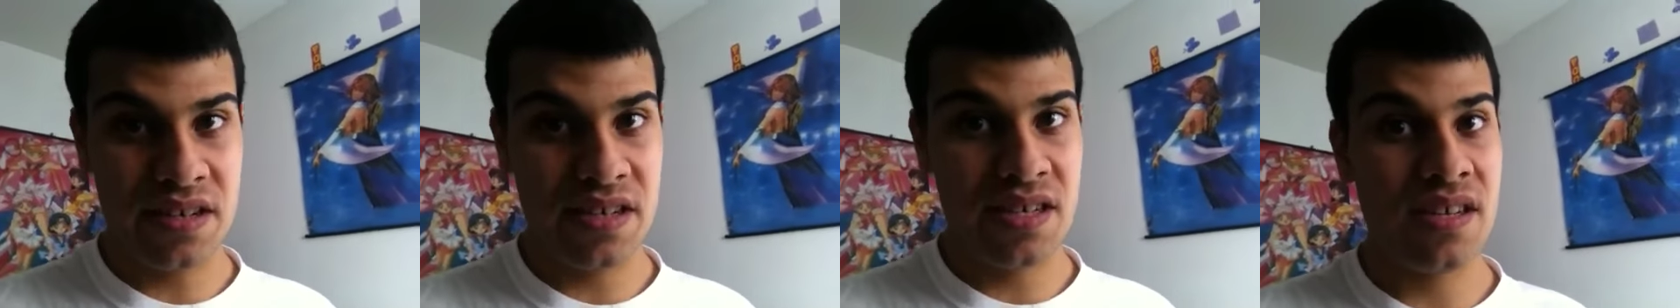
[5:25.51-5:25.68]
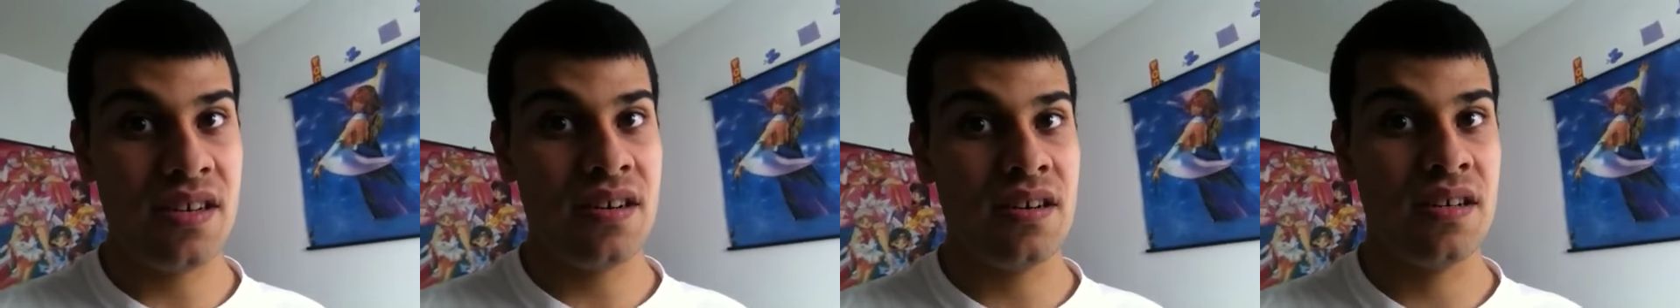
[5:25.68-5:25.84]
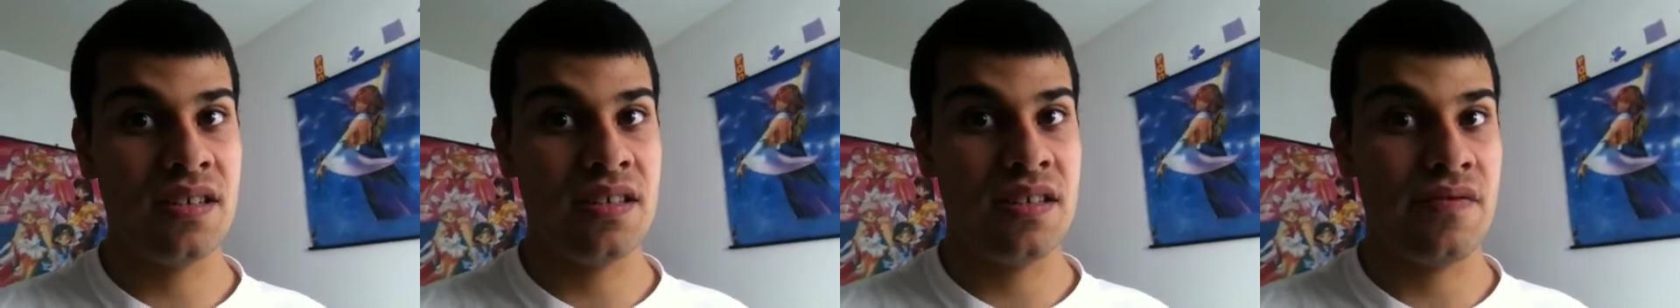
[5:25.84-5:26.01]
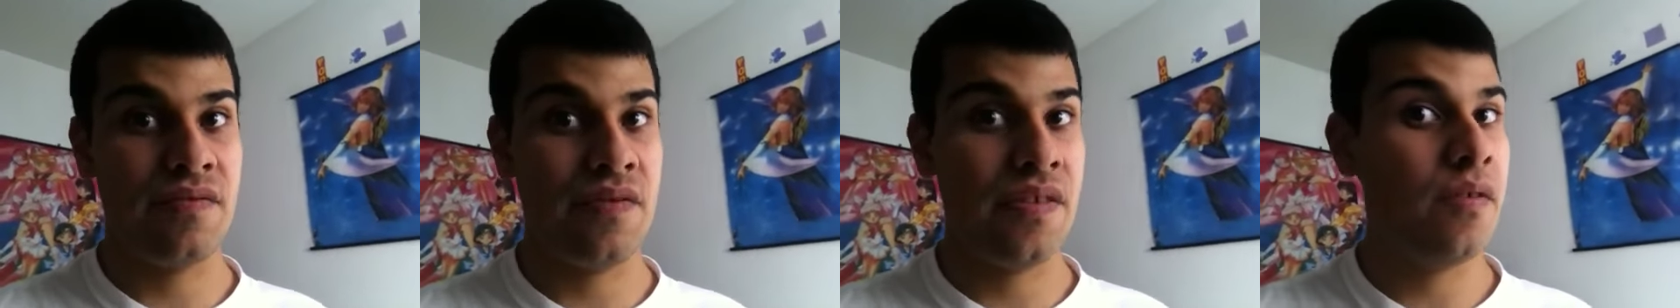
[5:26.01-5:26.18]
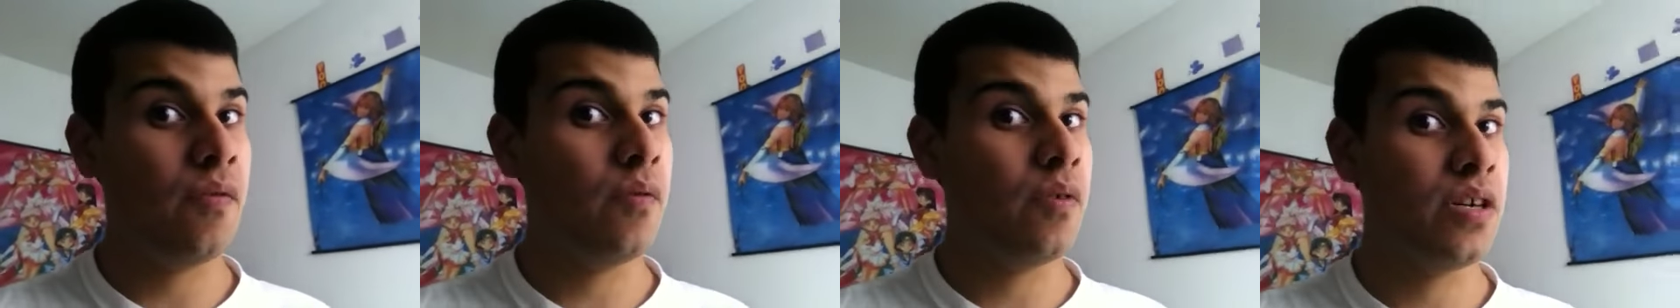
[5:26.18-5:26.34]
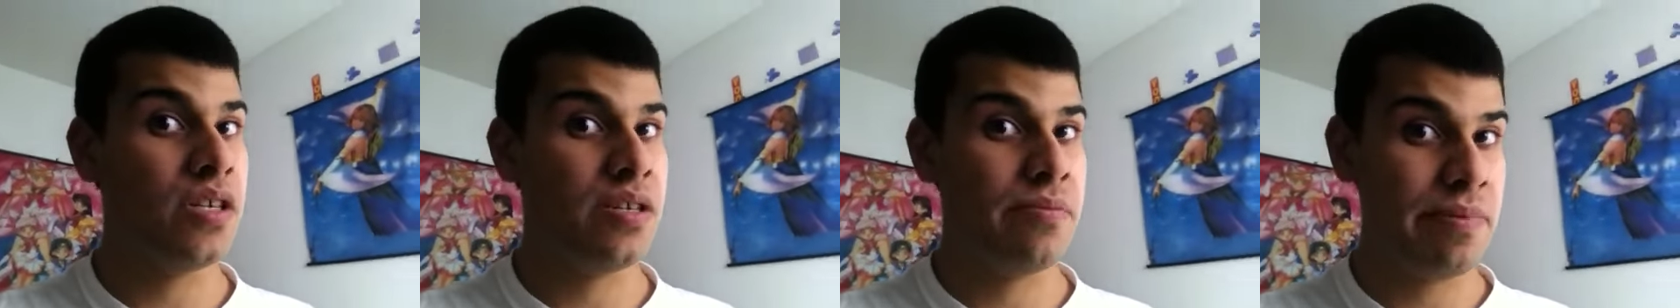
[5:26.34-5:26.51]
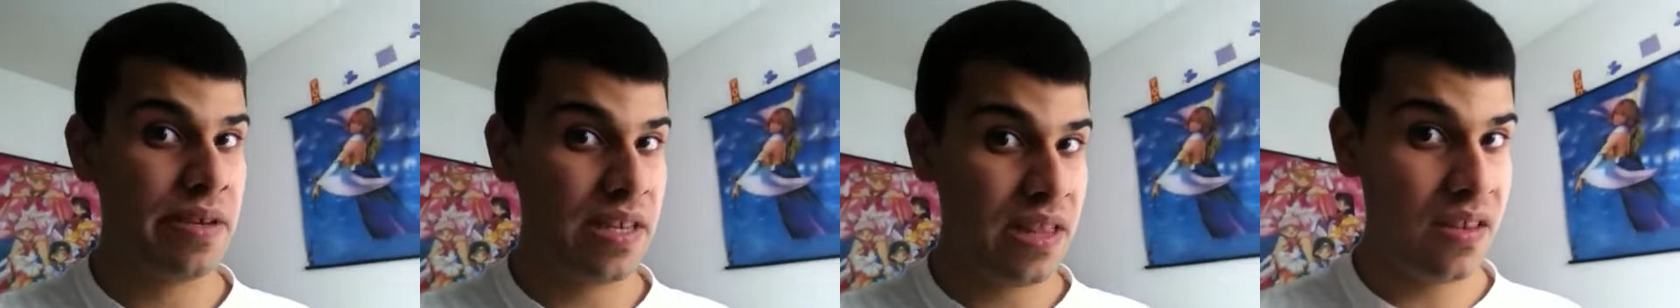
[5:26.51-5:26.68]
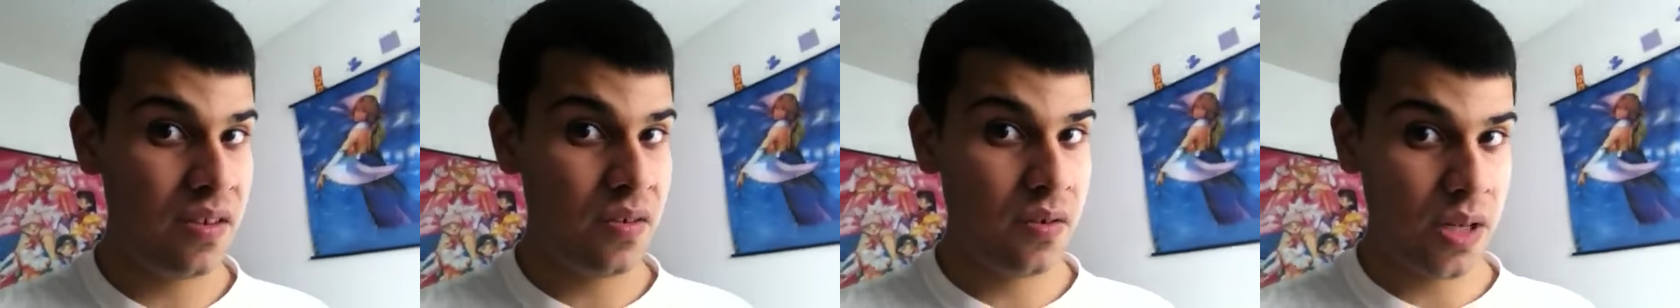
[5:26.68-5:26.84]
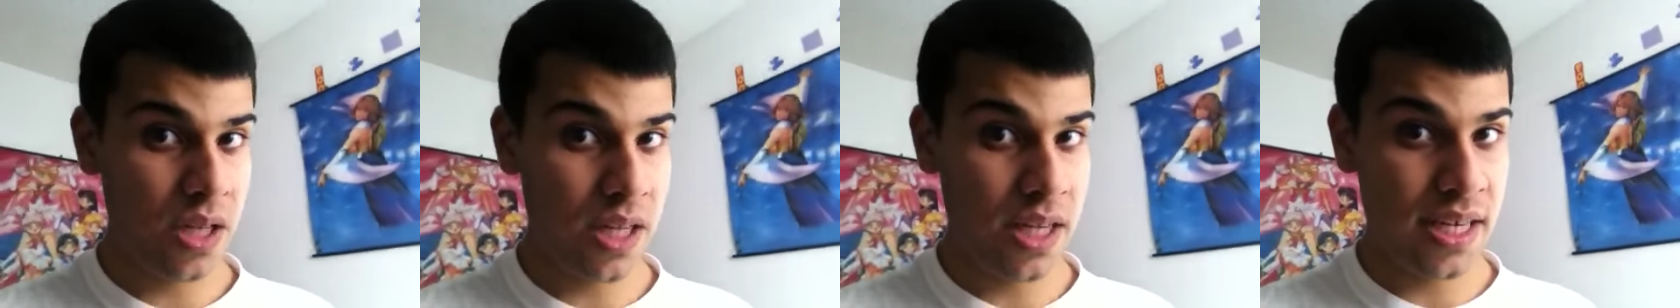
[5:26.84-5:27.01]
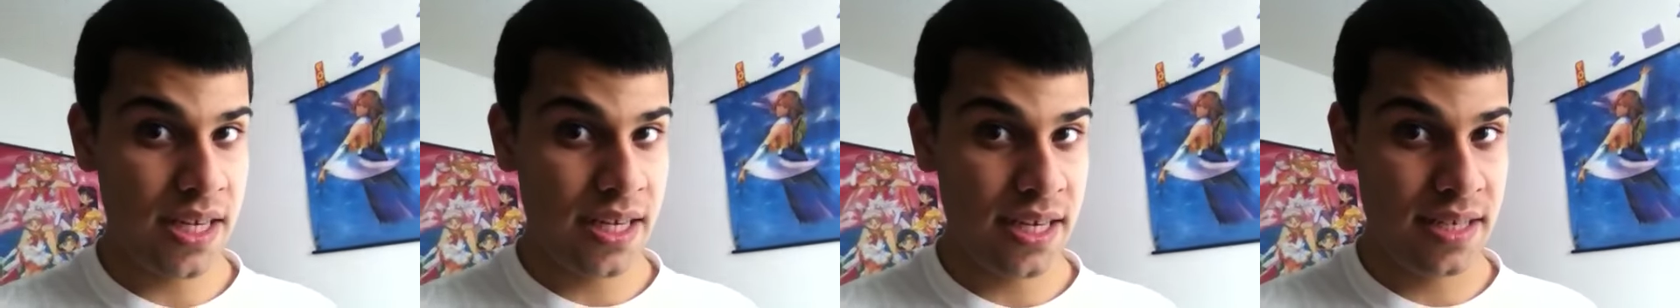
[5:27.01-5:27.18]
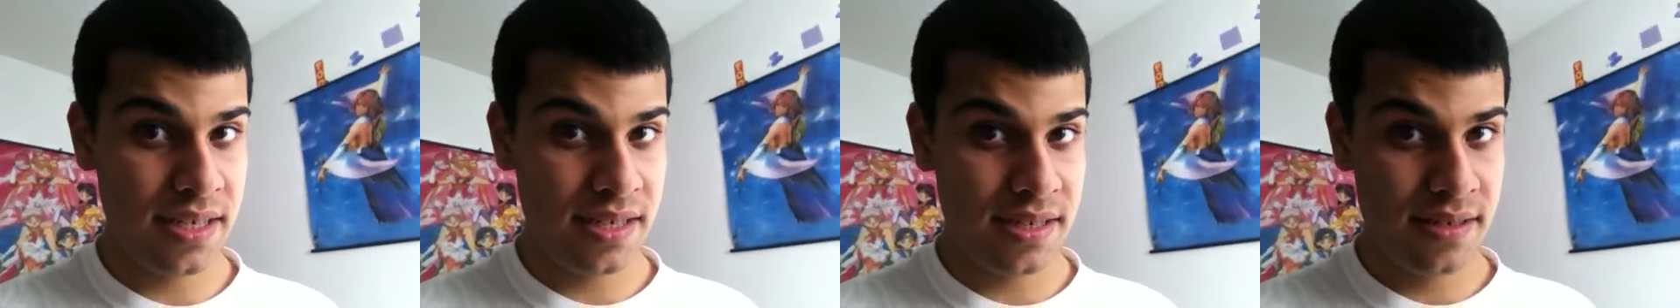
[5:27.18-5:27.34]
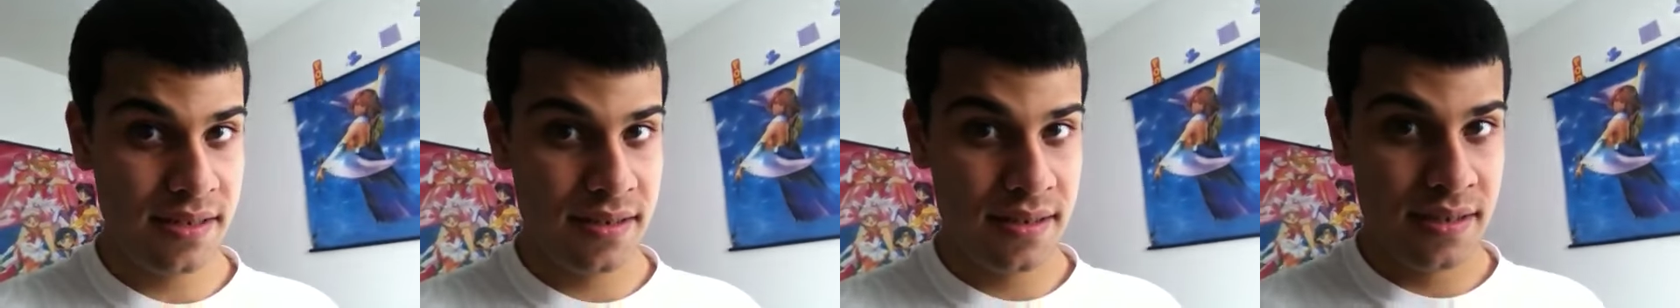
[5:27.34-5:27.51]
songs if it were to be
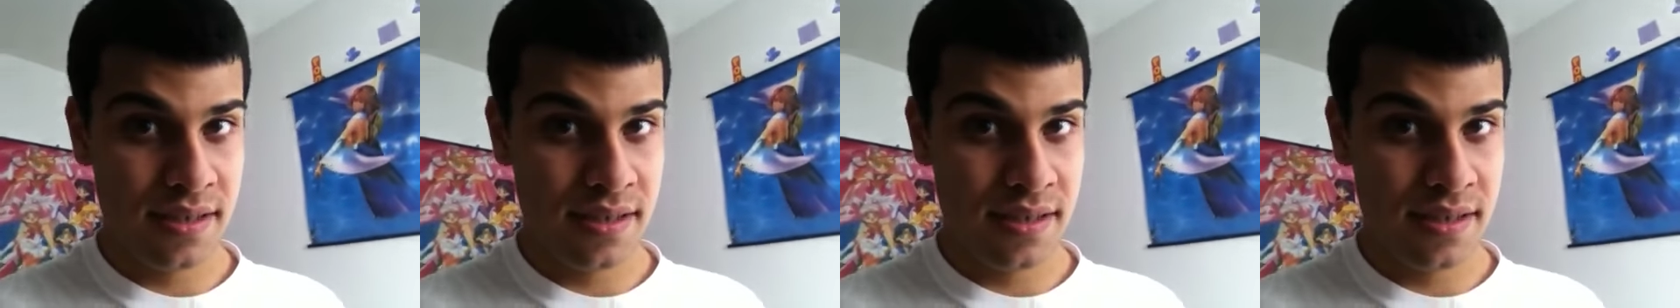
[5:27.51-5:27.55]
localized.